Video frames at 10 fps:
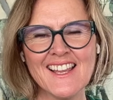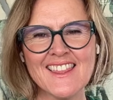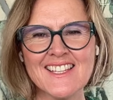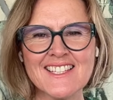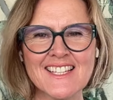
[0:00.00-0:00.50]

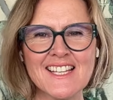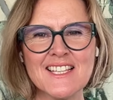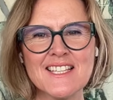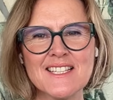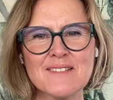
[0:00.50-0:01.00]
This
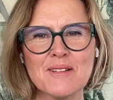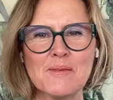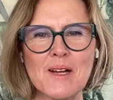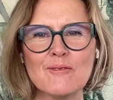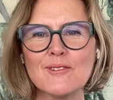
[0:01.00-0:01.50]
is one
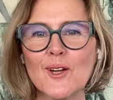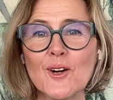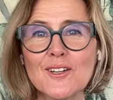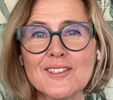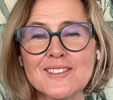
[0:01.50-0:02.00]
of my
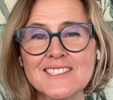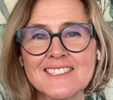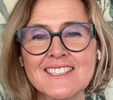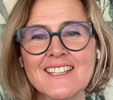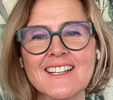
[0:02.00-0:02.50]

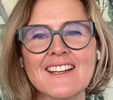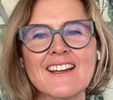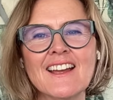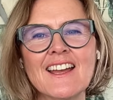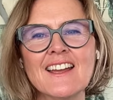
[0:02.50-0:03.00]
vlogs.
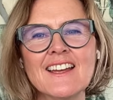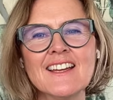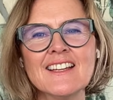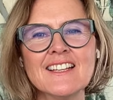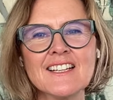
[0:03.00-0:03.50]

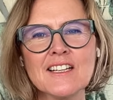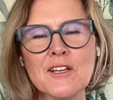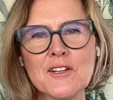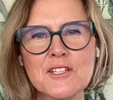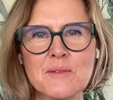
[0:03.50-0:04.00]
And it
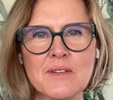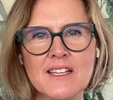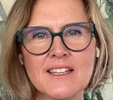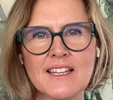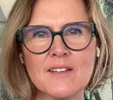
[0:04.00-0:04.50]
occurred to
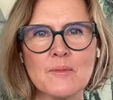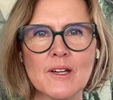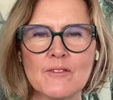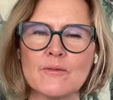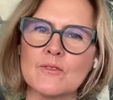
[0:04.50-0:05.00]
me that
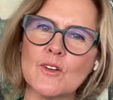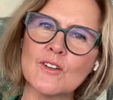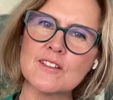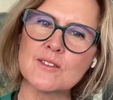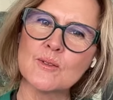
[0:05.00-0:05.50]
my
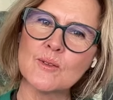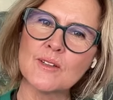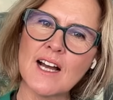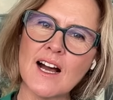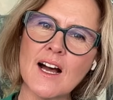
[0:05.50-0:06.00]
blog is
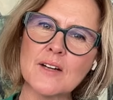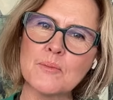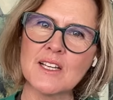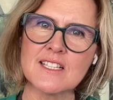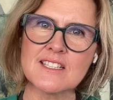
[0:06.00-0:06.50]
called Art
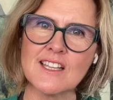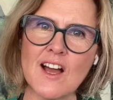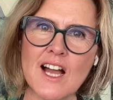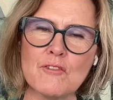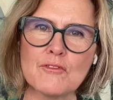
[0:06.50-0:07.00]
Plus
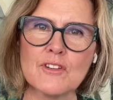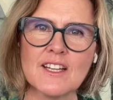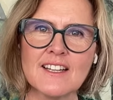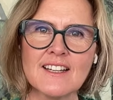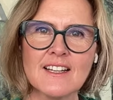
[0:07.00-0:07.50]
Life.
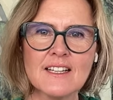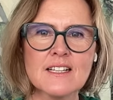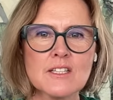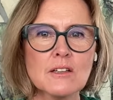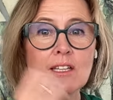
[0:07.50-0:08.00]

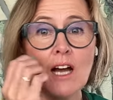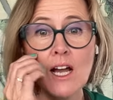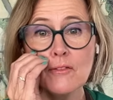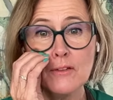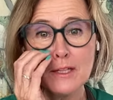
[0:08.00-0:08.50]
So
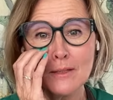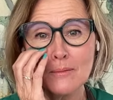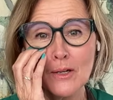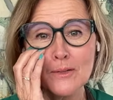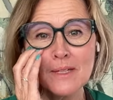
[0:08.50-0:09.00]
life at the
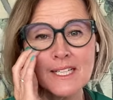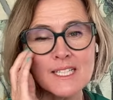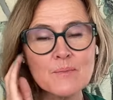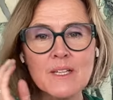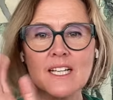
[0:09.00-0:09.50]
moment
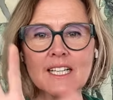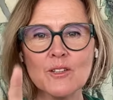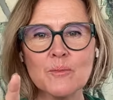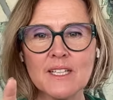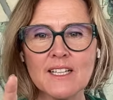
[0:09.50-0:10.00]
has been a
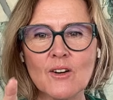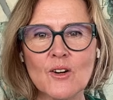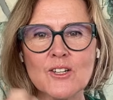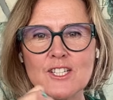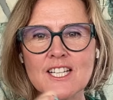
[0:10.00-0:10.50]
little bit
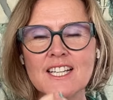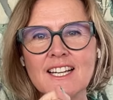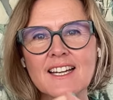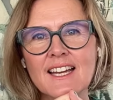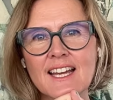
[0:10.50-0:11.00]
odd.
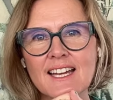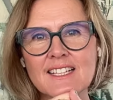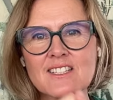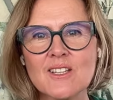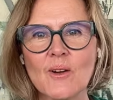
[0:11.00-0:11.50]

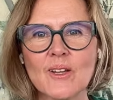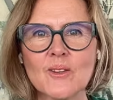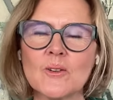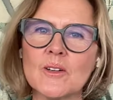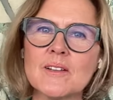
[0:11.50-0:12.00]
And so I
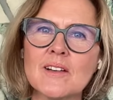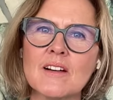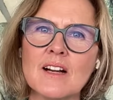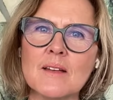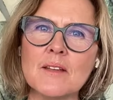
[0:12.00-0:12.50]
thought,
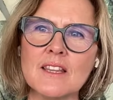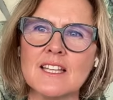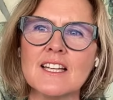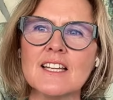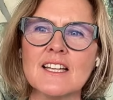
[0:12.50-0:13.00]
I
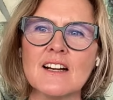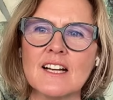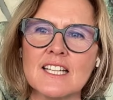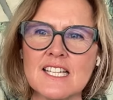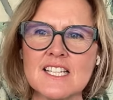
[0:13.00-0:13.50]
think
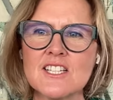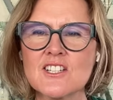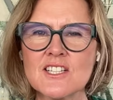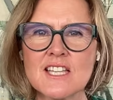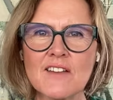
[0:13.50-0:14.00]
I need to
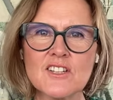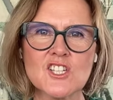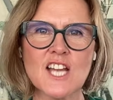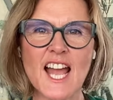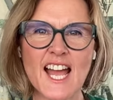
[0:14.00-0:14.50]
just have a
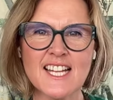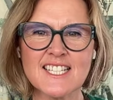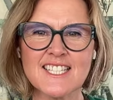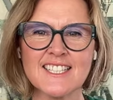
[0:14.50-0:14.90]
chat